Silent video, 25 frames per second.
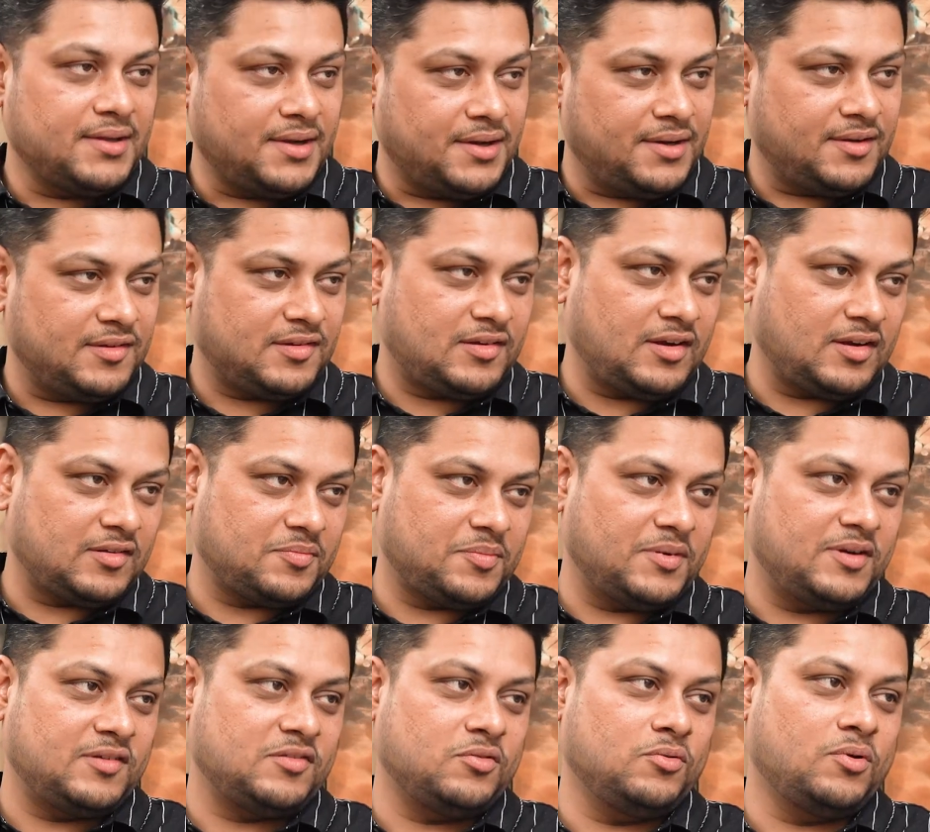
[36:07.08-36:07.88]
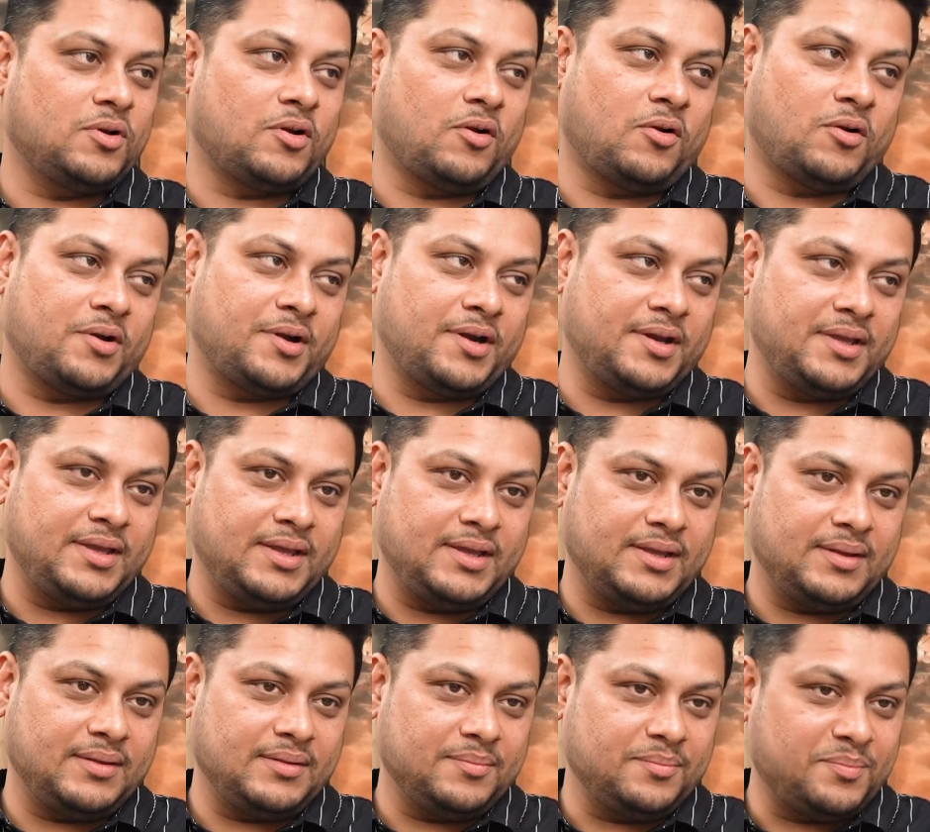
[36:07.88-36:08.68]
the industry experts who are
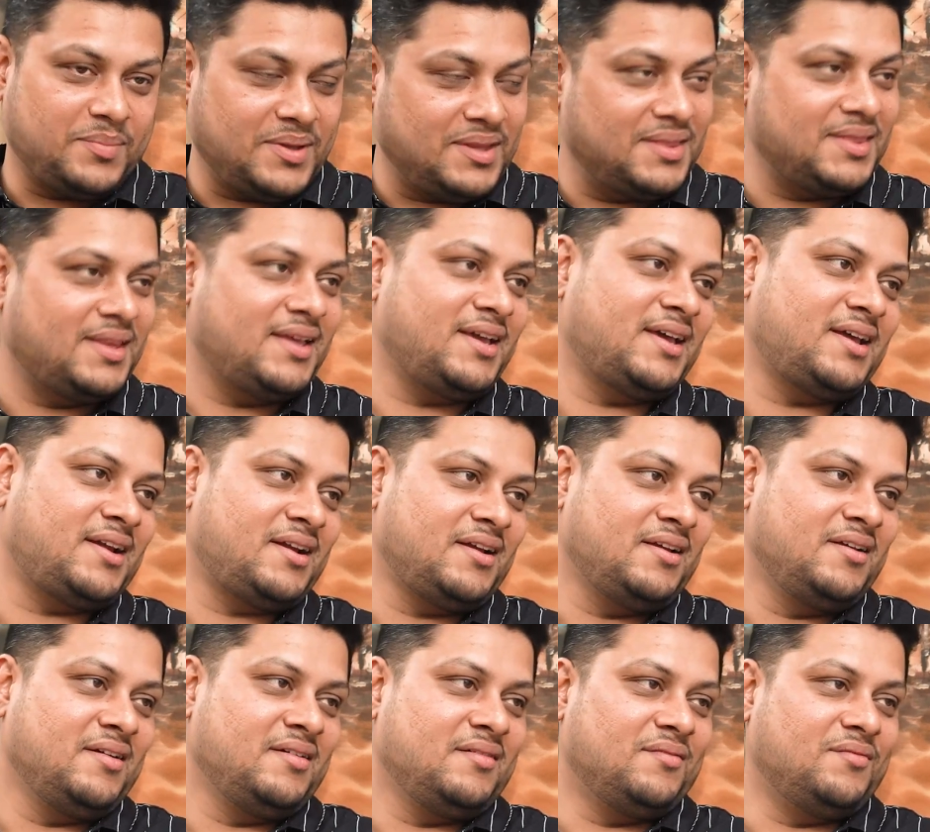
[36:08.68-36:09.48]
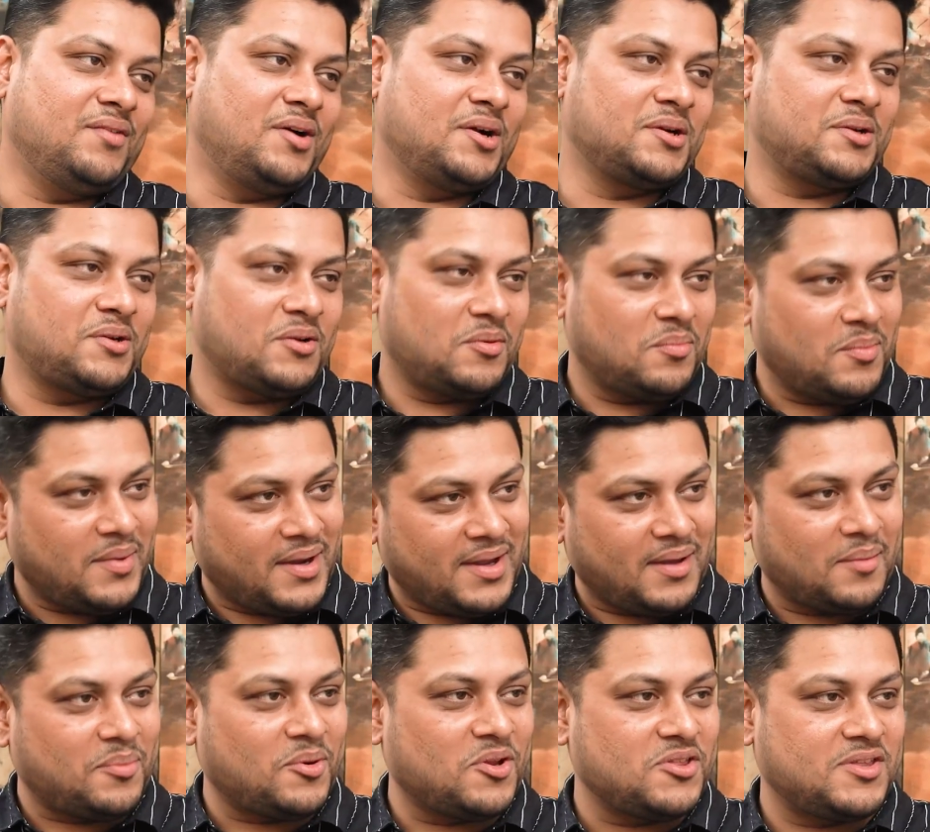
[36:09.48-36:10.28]
already been there, worked on
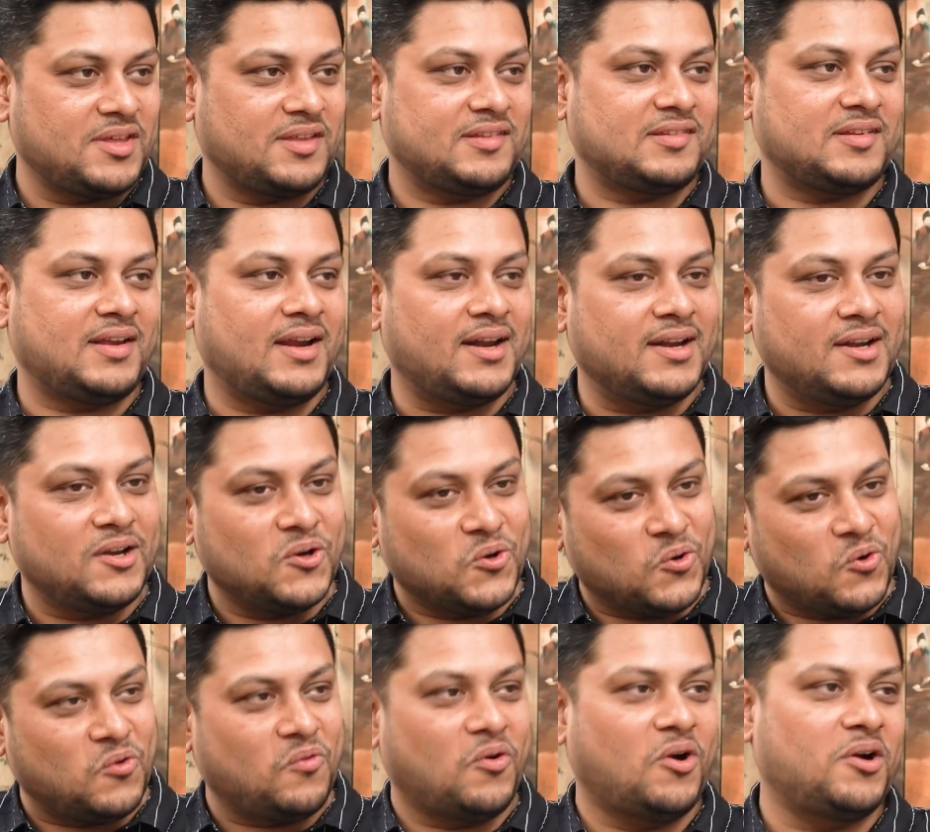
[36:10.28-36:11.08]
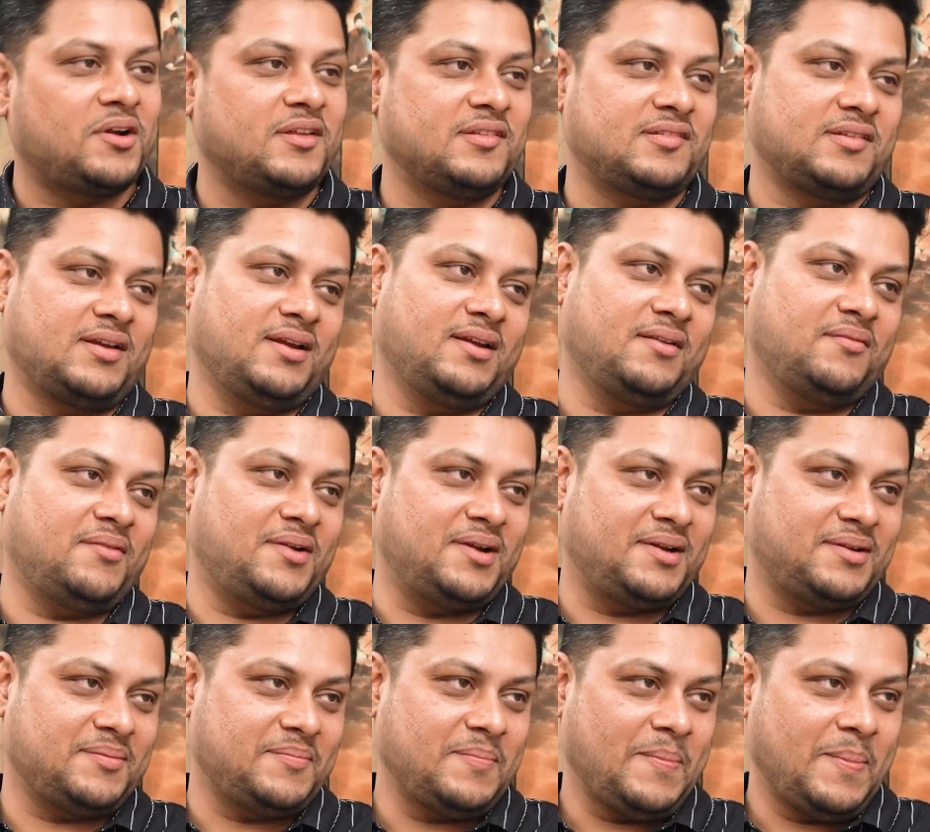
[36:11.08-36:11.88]
mega projects and know what is relevant.